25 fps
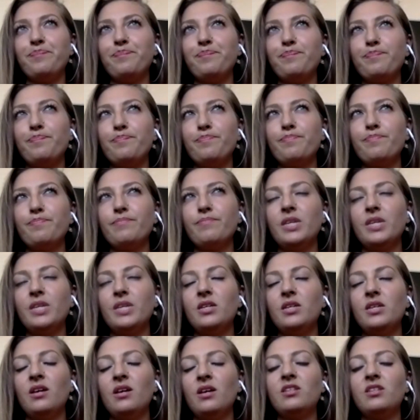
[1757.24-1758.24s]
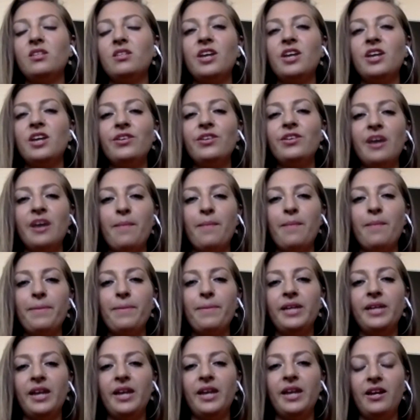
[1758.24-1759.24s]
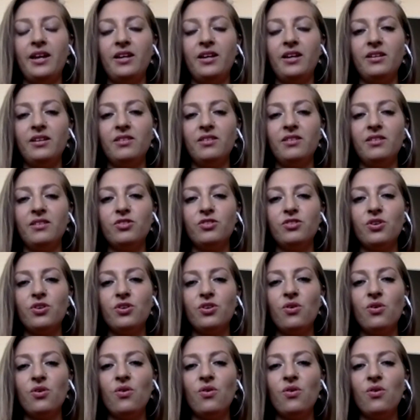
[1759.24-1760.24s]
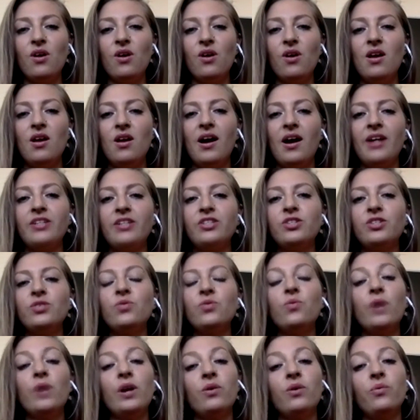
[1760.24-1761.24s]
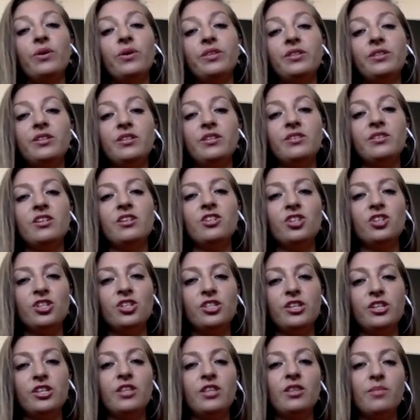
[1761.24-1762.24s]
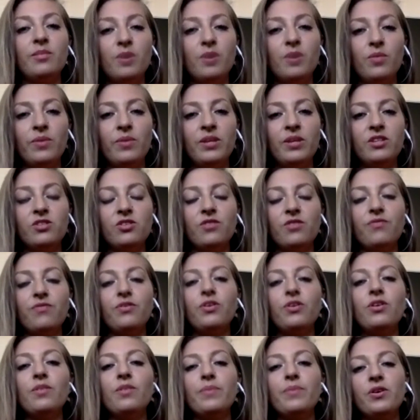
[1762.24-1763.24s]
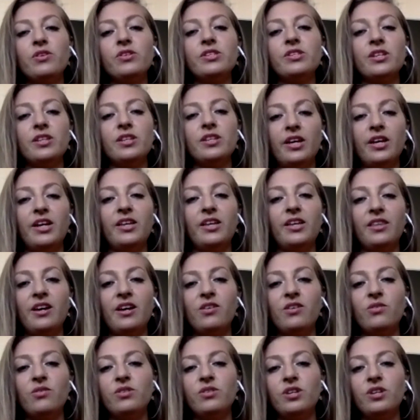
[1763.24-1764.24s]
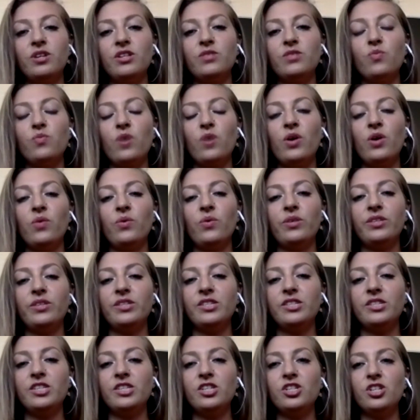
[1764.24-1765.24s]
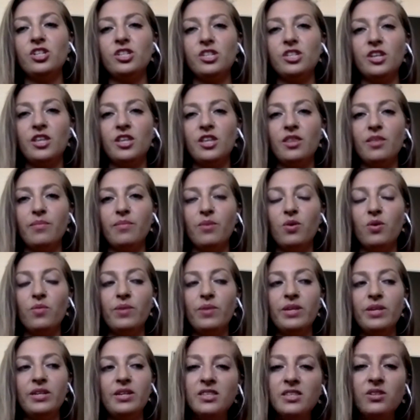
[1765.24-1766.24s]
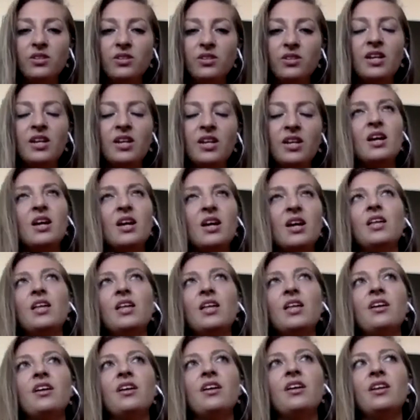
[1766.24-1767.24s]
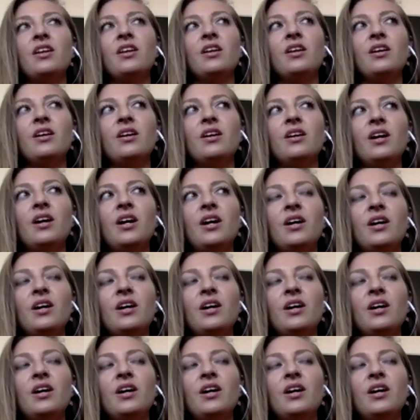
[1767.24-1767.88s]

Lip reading: excels at planning. So I do well with decisions in the moment. So if you're a person like that who does well with decisions in the moment, then what